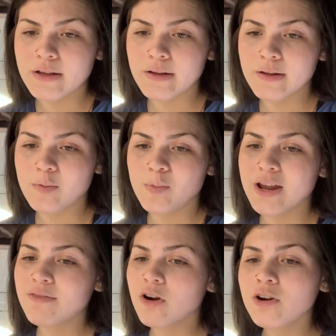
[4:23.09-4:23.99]
But
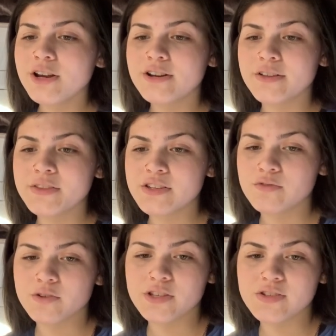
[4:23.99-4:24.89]
I've already done this
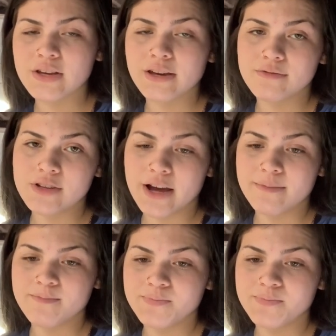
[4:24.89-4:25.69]
for the sake of time.